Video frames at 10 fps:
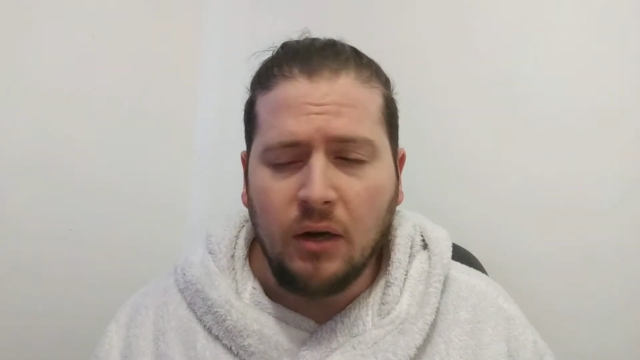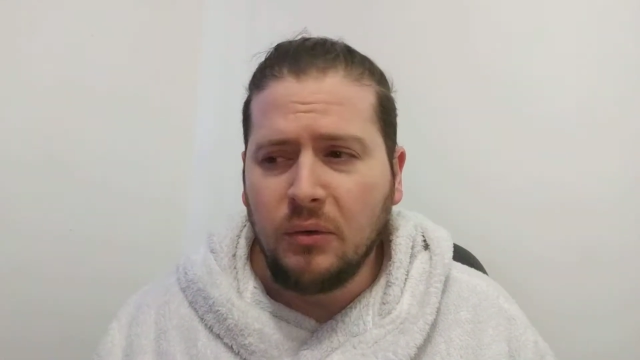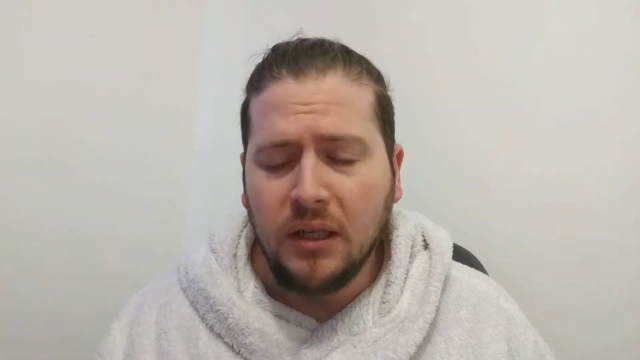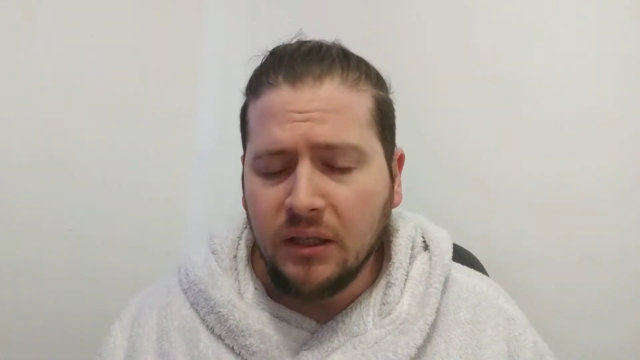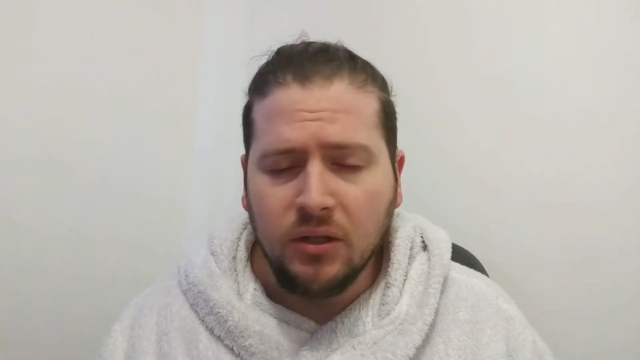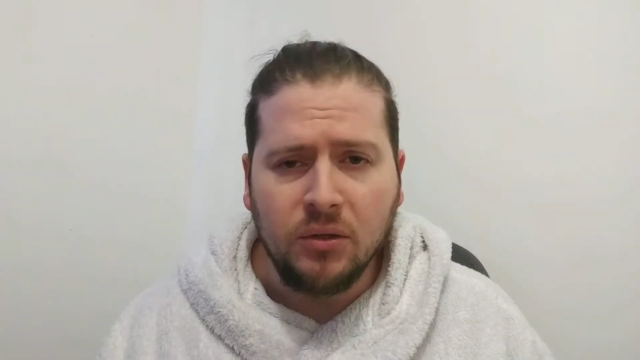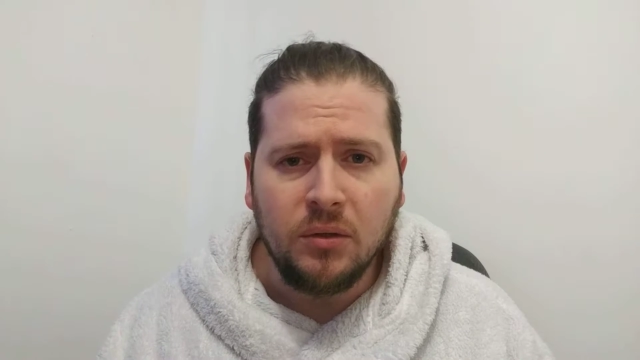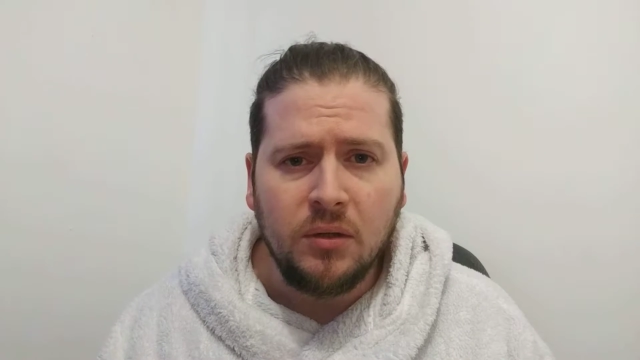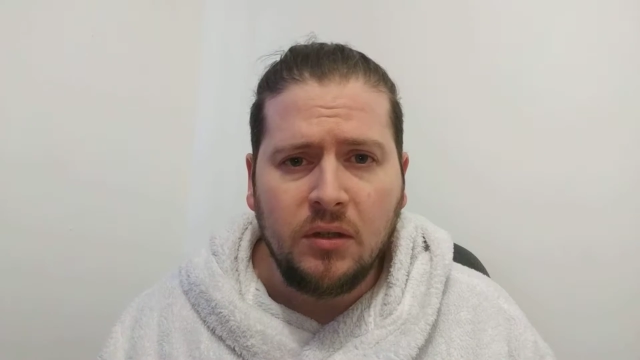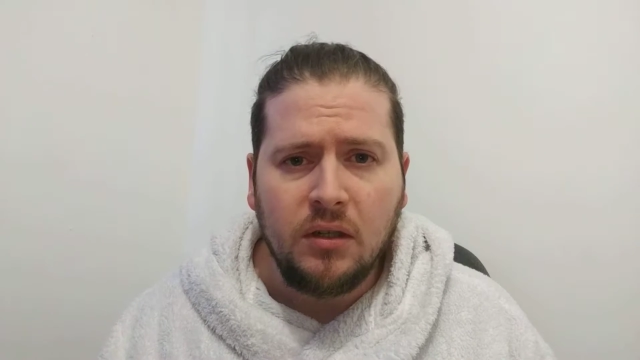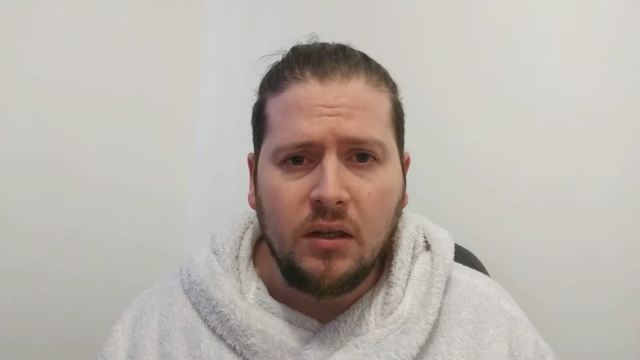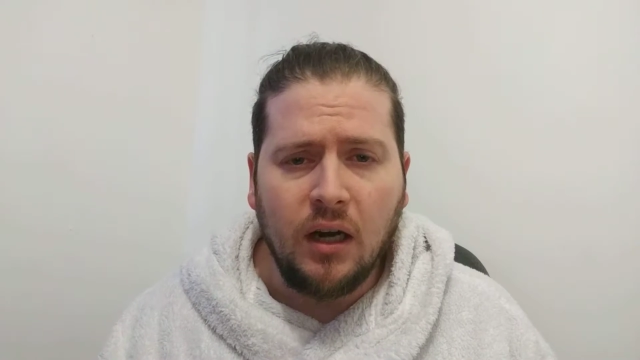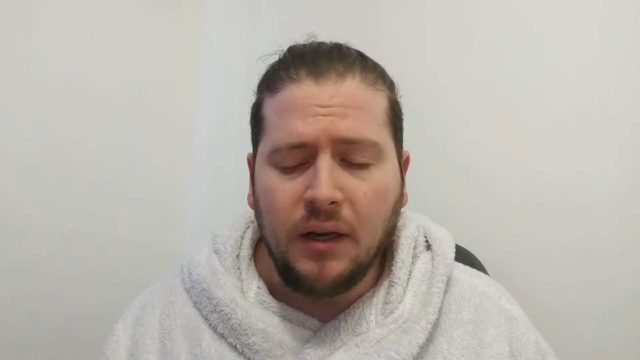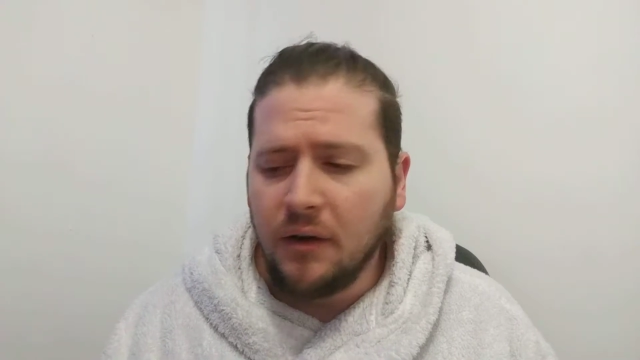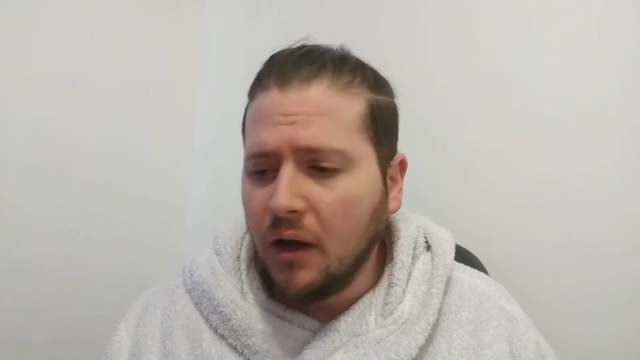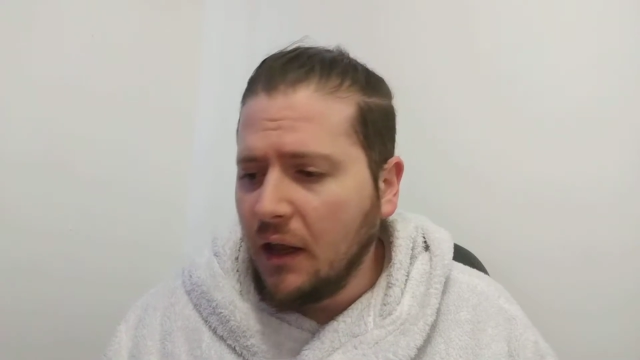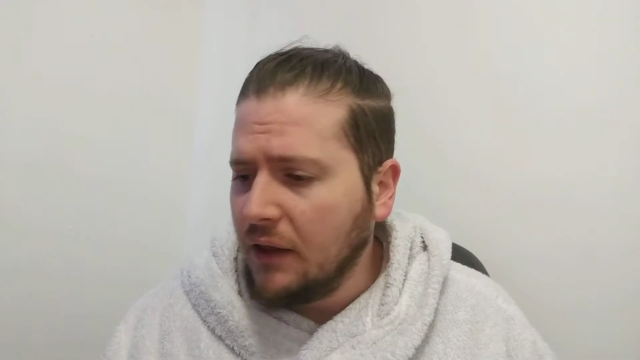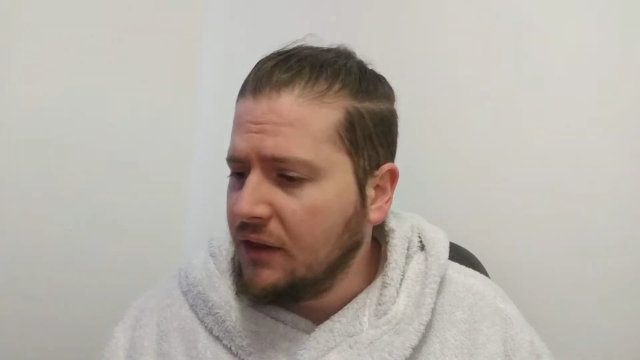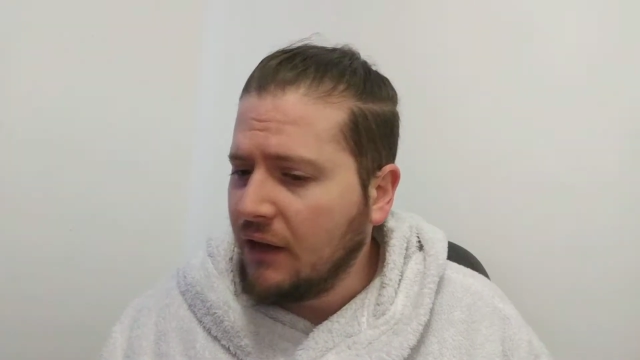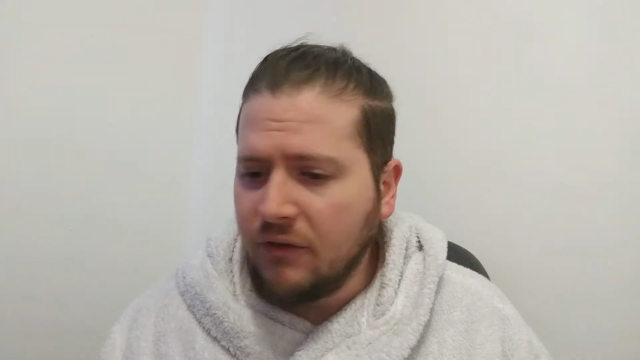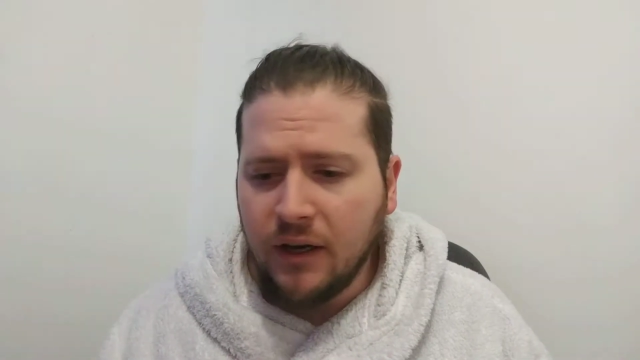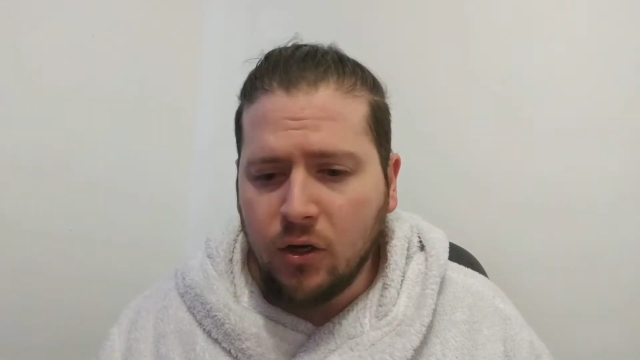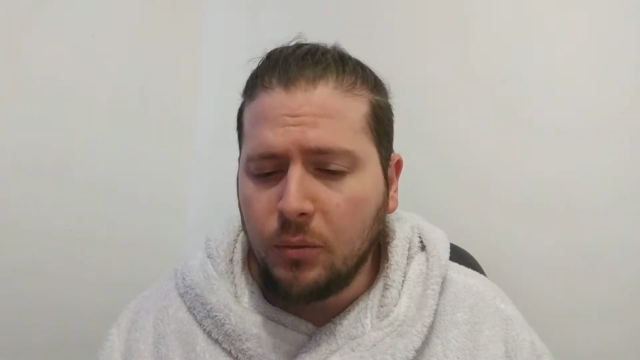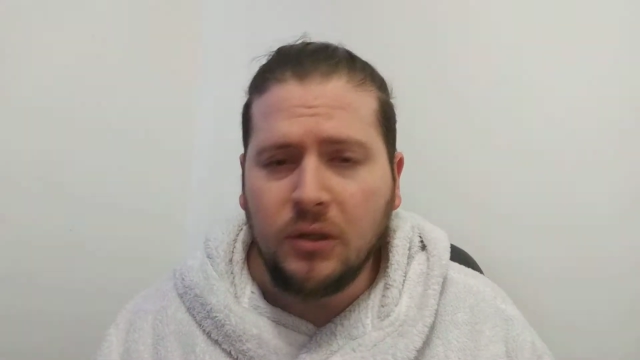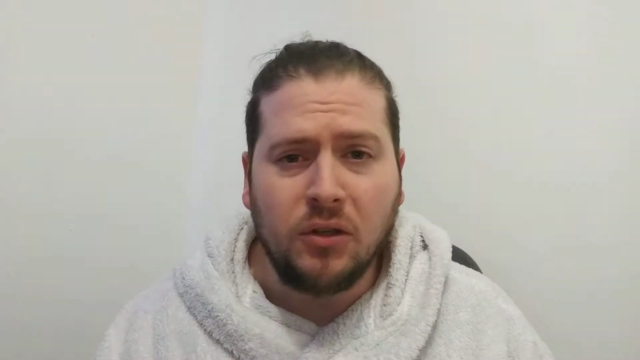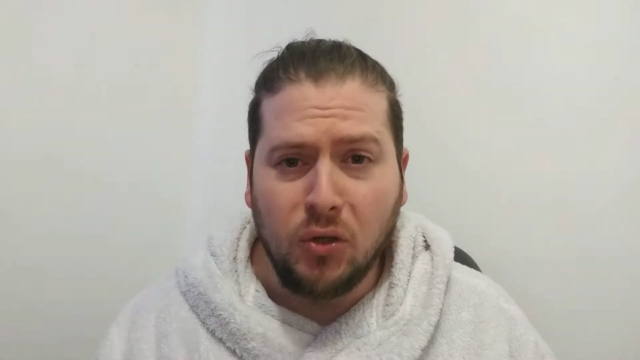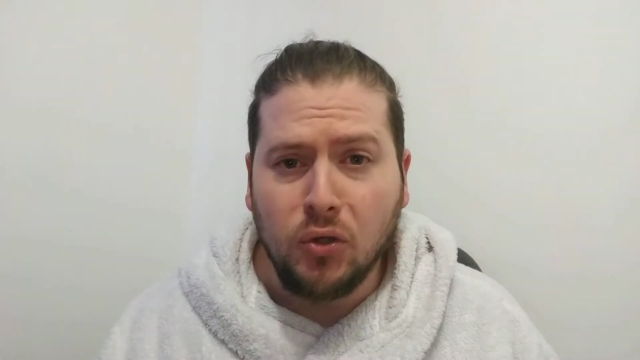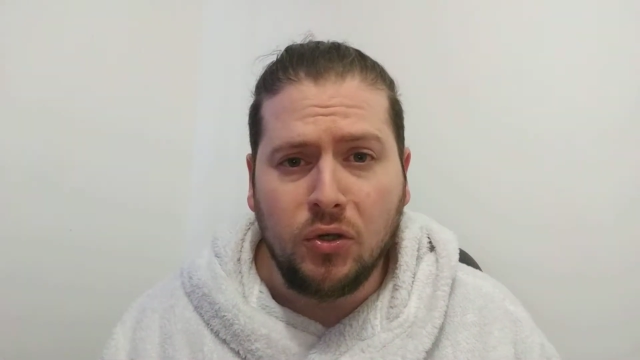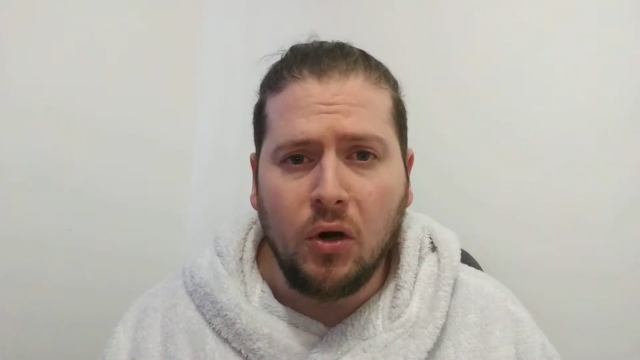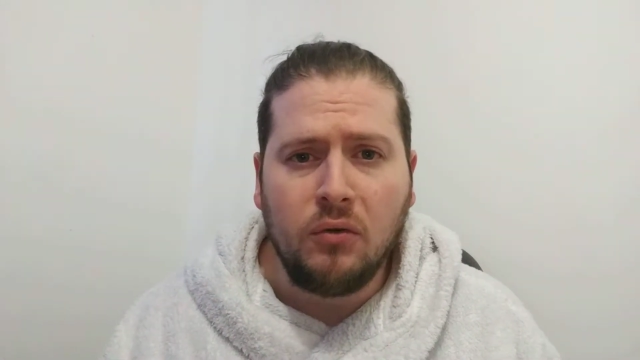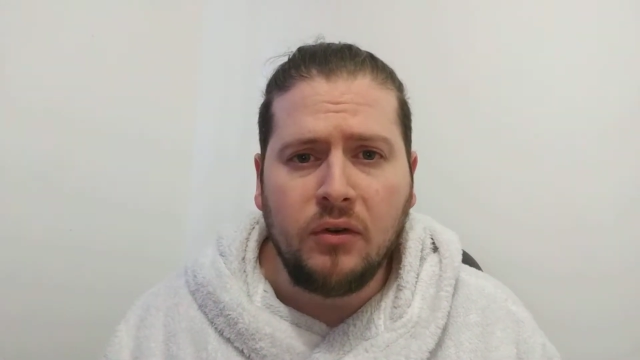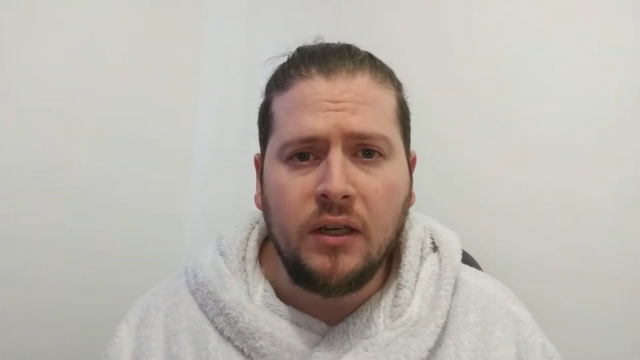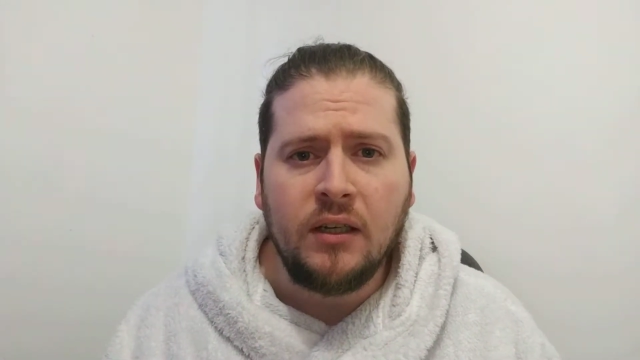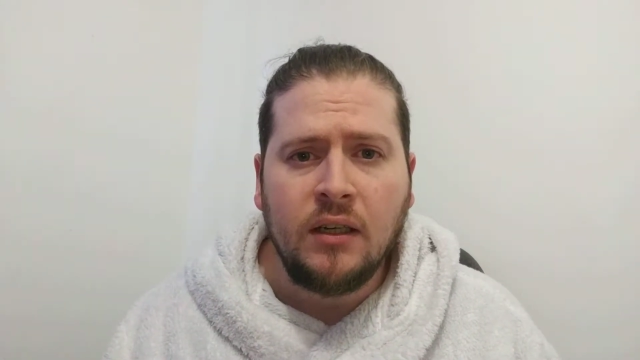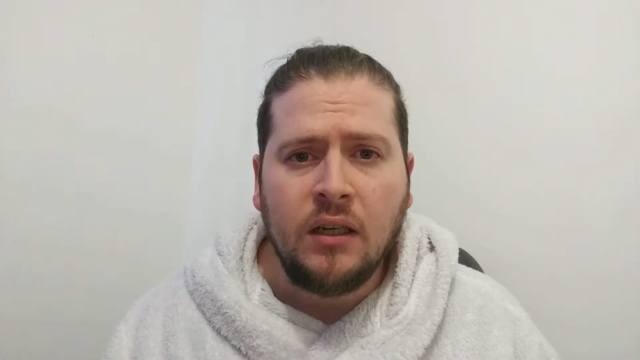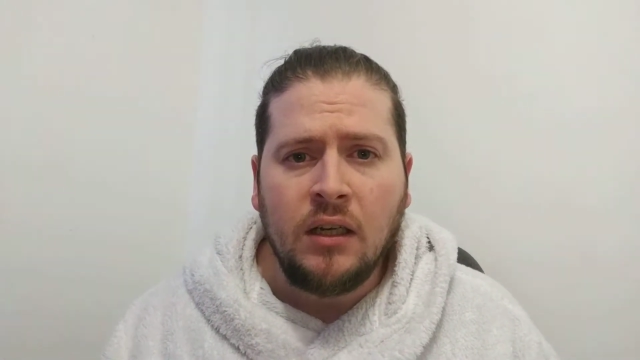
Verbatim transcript: I really do. You know, uh, the FA Cup is a good trophy,